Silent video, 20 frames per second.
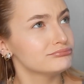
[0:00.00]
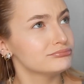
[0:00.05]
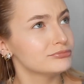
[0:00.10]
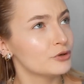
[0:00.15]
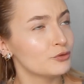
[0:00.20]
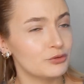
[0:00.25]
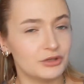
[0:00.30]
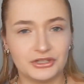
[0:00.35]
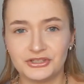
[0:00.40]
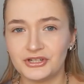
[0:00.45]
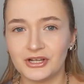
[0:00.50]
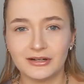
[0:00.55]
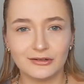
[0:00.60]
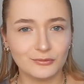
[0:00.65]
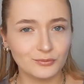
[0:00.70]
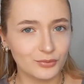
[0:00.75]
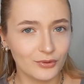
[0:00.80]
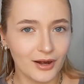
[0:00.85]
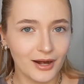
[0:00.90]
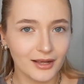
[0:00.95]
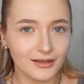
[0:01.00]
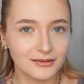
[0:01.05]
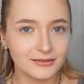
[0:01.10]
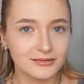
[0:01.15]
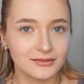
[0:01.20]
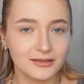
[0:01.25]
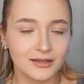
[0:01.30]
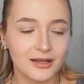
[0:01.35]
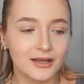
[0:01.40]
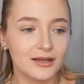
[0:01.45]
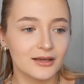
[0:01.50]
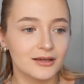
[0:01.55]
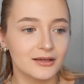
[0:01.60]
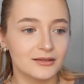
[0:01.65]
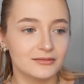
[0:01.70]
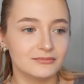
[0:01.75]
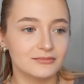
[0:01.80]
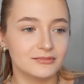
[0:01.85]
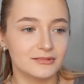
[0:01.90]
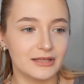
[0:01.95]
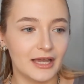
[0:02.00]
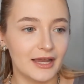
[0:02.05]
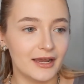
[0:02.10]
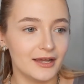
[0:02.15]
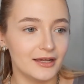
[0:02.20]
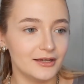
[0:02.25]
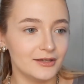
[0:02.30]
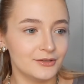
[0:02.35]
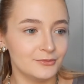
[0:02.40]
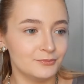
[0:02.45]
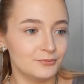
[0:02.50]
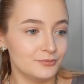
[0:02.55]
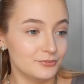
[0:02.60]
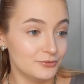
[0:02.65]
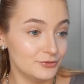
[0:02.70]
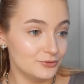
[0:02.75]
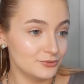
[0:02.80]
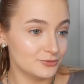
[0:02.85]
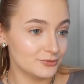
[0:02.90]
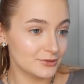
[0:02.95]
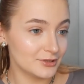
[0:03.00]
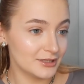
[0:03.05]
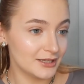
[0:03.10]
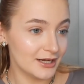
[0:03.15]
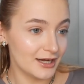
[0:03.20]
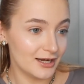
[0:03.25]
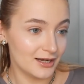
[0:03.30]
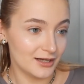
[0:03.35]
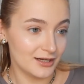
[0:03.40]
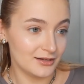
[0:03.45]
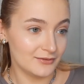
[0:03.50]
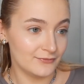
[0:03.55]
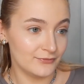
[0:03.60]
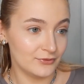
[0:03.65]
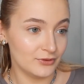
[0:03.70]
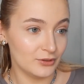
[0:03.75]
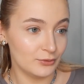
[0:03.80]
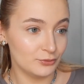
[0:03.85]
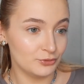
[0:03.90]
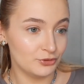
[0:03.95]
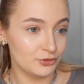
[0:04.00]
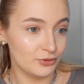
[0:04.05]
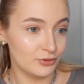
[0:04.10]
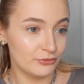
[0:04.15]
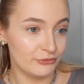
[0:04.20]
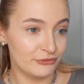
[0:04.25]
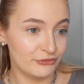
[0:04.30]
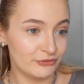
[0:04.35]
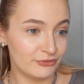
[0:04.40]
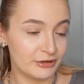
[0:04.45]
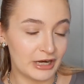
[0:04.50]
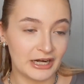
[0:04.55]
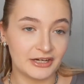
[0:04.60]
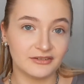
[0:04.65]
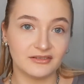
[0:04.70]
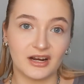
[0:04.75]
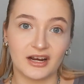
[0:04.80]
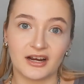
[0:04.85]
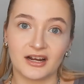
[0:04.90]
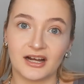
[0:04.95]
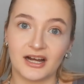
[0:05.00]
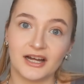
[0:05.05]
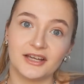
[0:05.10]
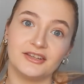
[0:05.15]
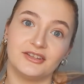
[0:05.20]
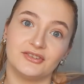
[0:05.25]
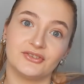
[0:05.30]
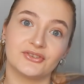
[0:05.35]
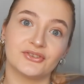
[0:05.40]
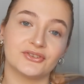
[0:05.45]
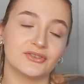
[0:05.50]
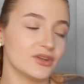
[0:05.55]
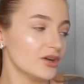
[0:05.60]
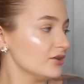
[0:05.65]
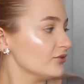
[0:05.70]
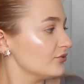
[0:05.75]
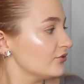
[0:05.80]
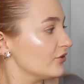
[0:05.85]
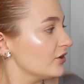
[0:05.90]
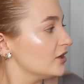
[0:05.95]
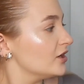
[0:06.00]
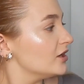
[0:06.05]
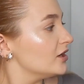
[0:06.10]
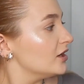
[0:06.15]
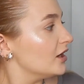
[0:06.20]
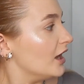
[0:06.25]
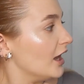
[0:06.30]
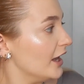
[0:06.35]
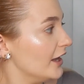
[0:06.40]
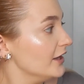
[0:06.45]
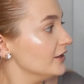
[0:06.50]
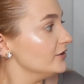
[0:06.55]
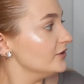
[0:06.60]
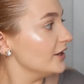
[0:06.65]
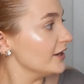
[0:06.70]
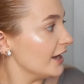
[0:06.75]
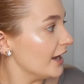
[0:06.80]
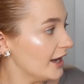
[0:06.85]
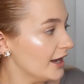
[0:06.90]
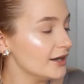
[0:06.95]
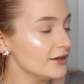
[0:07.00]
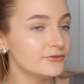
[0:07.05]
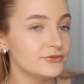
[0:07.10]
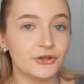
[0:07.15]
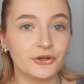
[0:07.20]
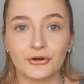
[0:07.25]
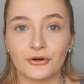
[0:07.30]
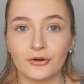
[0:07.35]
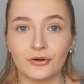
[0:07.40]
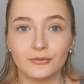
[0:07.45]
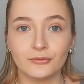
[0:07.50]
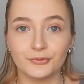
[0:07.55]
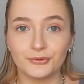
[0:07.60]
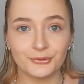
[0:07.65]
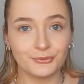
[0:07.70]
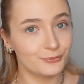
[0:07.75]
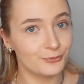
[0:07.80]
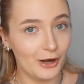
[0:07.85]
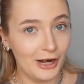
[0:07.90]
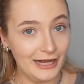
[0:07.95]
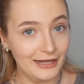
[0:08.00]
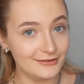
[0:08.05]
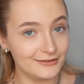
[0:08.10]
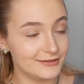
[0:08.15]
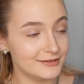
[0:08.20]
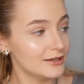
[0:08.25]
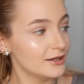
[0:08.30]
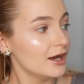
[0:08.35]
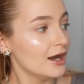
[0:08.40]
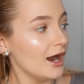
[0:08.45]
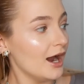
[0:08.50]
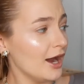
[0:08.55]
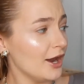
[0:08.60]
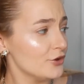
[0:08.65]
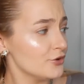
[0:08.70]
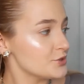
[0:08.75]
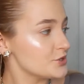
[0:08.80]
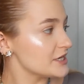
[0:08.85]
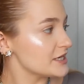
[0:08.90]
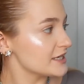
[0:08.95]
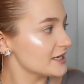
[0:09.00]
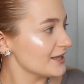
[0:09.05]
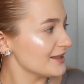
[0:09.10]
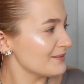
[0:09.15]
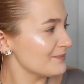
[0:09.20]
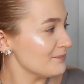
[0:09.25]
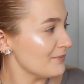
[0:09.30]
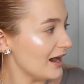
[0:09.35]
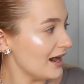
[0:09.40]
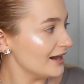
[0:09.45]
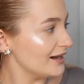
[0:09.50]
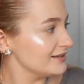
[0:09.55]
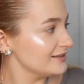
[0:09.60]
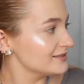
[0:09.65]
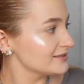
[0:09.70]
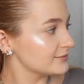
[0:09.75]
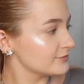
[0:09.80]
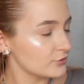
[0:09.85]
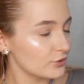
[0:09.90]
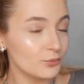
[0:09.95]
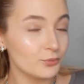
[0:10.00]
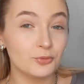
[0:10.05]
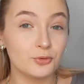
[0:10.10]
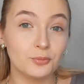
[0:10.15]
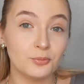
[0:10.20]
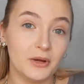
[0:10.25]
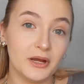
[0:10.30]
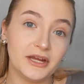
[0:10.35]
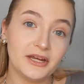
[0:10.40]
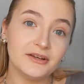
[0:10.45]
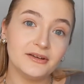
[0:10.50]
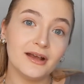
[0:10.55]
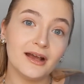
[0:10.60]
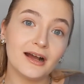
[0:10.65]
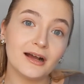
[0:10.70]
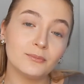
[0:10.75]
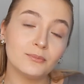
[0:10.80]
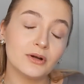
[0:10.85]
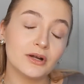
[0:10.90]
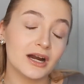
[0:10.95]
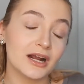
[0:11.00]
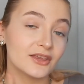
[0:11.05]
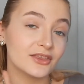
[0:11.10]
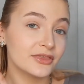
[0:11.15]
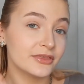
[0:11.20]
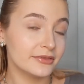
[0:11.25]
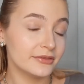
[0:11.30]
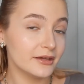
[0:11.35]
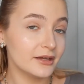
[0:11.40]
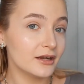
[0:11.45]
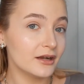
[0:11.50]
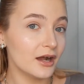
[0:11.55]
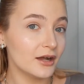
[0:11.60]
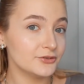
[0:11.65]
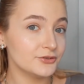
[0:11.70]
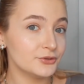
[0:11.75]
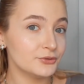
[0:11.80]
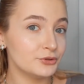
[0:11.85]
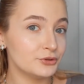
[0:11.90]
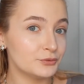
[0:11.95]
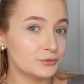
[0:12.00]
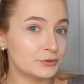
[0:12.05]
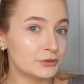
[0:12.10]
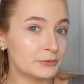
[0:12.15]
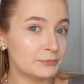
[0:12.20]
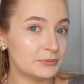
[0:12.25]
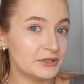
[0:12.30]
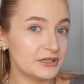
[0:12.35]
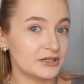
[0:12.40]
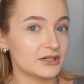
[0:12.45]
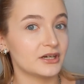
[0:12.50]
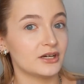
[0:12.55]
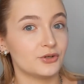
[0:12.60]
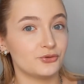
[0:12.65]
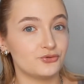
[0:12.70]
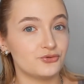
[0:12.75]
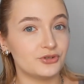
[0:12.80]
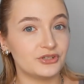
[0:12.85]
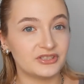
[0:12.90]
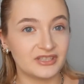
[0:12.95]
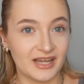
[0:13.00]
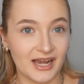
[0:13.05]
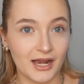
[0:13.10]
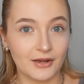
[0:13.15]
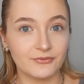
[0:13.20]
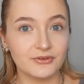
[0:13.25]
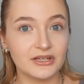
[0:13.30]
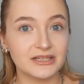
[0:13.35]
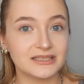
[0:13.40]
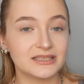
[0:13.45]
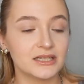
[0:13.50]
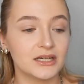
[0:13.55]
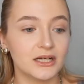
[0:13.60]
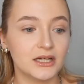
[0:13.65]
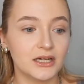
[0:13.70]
retail brand. They usually have lots of kind of like high-end stuff, and they have their own brand. I usually get mine from Romania, but I think other European countries have it,